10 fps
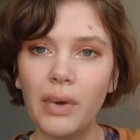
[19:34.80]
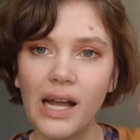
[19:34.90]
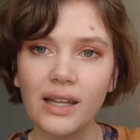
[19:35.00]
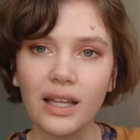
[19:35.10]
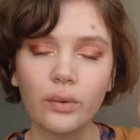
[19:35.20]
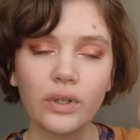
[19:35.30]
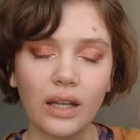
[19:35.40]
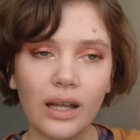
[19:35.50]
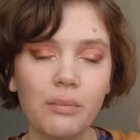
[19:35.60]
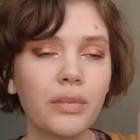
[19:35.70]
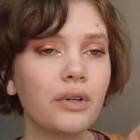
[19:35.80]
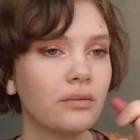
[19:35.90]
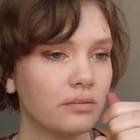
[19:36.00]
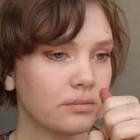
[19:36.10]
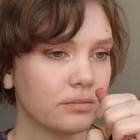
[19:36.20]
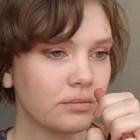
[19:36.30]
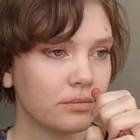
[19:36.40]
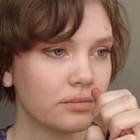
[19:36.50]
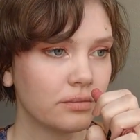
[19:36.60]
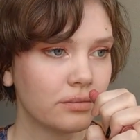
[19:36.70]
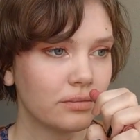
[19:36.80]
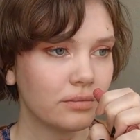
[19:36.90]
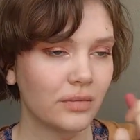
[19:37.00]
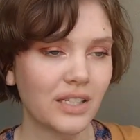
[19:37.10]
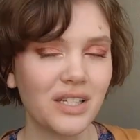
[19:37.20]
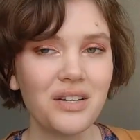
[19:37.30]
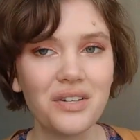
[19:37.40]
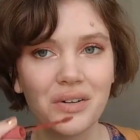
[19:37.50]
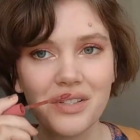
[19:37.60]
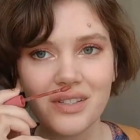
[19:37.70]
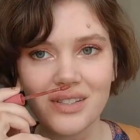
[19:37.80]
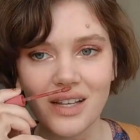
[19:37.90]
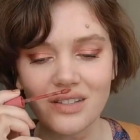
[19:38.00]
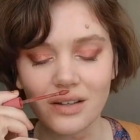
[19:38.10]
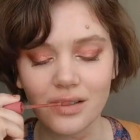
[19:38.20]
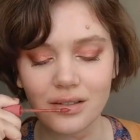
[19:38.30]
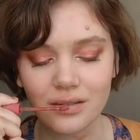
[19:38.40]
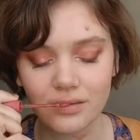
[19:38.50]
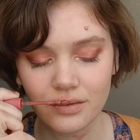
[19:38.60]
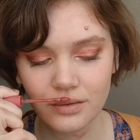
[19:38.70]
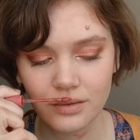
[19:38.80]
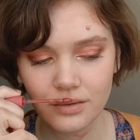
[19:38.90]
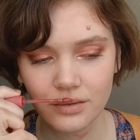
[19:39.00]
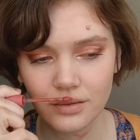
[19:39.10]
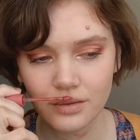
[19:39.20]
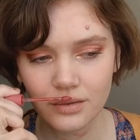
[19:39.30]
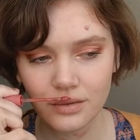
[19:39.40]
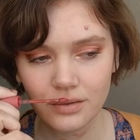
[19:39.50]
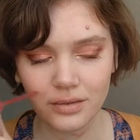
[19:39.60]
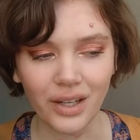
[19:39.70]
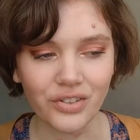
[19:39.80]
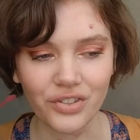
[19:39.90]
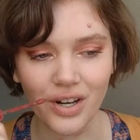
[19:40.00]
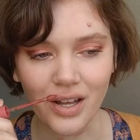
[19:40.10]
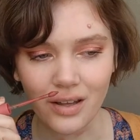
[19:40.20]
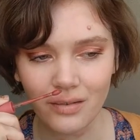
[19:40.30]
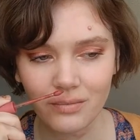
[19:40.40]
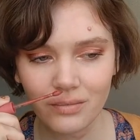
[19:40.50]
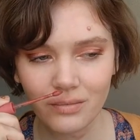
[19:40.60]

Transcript: matte liquid lip. I didn't notice the scent on this yesterday.